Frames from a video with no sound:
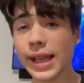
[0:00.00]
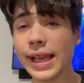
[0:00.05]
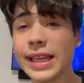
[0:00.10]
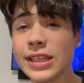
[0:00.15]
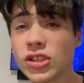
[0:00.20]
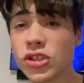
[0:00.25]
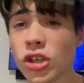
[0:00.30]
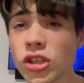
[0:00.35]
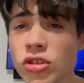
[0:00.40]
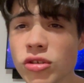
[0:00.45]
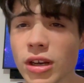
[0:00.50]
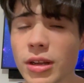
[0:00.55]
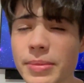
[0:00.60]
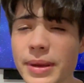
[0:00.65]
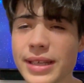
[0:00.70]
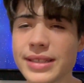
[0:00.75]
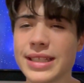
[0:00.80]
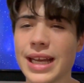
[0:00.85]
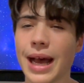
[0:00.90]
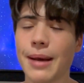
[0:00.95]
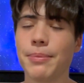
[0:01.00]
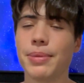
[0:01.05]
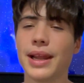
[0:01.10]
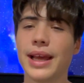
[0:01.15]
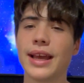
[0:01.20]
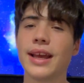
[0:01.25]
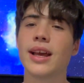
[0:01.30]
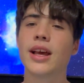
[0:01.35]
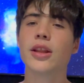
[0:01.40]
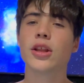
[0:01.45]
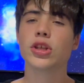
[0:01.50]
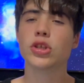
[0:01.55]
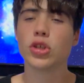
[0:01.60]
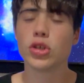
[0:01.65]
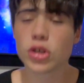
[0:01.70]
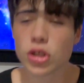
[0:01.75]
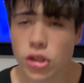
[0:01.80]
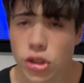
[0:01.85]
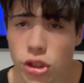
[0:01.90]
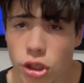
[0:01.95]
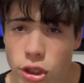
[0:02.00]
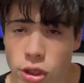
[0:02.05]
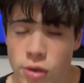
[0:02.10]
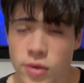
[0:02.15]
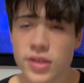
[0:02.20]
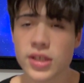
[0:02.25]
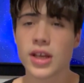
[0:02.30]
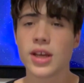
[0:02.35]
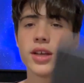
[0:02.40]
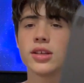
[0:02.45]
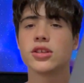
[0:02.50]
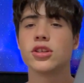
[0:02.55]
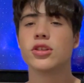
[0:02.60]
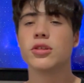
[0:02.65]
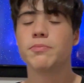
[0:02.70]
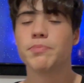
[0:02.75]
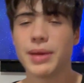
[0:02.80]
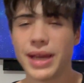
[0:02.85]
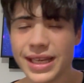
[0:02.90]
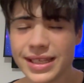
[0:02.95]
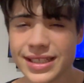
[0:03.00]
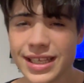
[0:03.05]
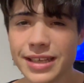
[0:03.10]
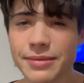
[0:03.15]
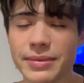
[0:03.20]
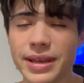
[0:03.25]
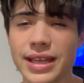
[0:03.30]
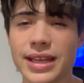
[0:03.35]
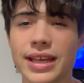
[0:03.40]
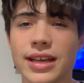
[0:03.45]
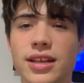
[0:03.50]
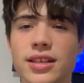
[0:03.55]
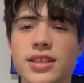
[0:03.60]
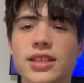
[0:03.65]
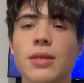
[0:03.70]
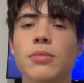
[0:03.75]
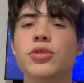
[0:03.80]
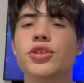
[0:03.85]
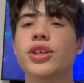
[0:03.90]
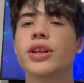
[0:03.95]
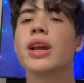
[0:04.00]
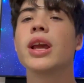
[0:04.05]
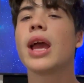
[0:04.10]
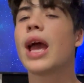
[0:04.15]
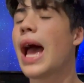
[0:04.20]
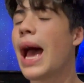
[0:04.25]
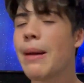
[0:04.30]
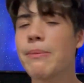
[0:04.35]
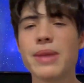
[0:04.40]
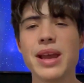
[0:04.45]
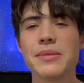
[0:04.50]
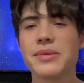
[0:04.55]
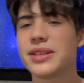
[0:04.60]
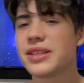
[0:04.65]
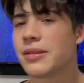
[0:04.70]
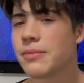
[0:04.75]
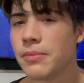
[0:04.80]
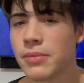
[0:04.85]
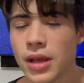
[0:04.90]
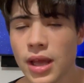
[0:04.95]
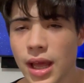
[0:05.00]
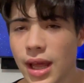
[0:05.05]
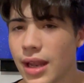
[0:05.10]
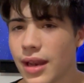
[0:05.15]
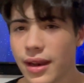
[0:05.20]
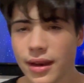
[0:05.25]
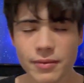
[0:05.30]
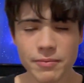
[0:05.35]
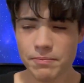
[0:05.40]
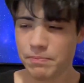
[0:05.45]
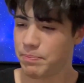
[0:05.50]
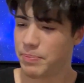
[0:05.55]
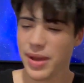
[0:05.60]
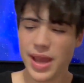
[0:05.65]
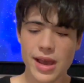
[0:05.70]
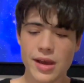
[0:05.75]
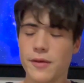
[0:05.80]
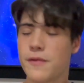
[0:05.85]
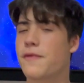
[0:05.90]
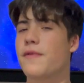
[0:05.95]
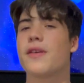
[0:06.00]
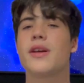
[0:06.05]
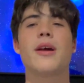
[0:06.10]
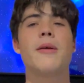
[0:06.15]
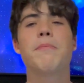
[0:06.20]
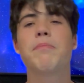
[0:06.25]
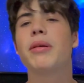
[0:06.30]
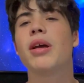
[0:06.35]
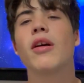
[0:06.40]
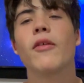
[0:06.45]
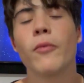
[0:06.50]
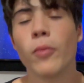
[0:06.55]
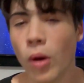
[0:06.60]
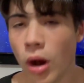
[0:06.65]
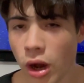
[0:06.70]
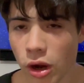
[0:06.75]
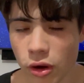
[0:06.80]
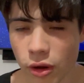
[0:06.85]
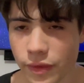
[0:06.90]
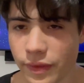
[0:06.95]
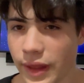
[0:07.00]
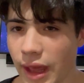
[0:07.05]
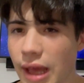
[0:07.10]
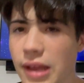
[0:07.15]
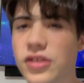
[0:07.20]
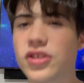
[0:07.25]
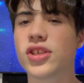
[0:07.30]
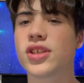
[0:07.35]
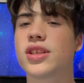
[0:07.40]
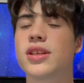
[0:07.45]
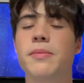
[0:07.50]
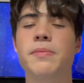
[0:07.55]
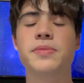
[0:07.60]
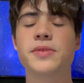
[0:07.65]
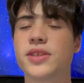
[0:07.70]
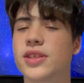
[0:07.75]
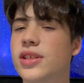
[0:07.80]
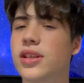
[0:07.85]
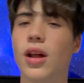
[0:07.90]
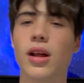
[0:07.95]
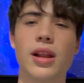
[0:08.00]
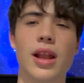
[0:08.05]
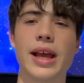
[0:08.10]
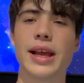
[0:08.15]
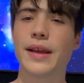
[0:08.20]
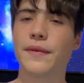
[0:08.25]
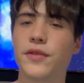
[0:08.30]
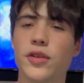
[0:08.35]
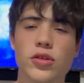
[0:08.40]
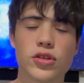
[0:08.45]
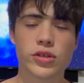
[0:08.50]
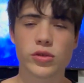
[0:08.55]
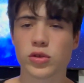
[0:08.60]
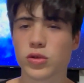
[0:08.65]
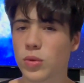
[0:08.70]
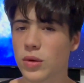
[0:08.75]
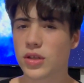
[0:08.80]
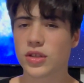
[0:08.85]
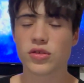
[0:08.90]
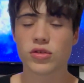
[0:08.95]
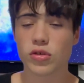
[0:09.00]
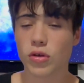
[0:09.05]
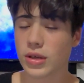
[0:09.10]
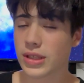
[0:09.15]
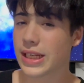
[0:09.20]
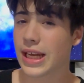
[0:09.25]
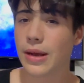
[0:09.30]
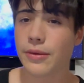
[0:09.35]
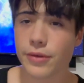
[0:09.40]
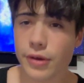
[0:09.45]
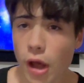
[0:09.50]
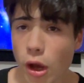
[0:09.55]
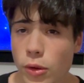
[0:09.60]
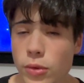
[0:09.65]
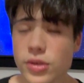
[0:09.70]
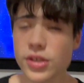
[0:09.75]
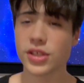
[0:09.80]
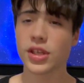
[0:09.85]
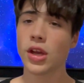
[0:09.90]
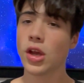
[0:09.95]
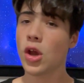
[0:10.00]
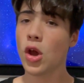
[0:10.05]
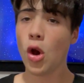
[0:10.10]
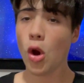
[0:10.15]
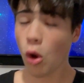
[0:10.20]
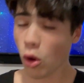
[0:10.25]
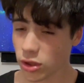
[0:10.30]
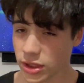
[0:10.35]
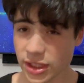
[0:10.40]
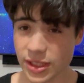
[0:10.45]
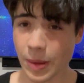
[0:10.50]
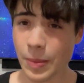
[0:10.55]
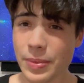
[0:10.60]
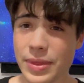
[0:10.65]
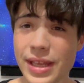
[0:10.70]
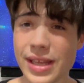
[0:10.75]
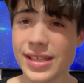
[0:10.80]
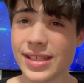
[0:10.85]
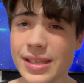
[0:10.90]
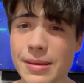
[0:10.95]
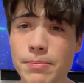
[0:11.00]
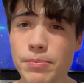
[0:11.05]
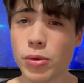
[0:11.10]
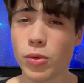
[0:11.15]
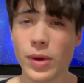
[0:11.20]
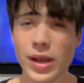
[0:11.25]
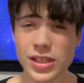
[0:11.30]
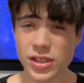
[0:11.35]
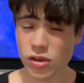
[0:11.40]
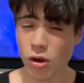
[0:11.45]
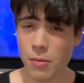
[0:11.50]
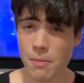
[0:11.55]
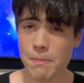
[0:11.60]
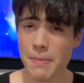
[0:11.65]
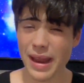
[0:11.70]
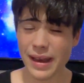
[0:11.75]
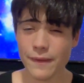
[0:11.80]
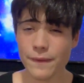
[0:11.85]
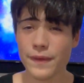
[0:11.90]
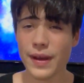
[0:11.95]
It's just trying to be a tablet that you can use to do basic media consumption and maybe some bit of work on there, just to like if you just want to drop down notes or something simple. It's not meant for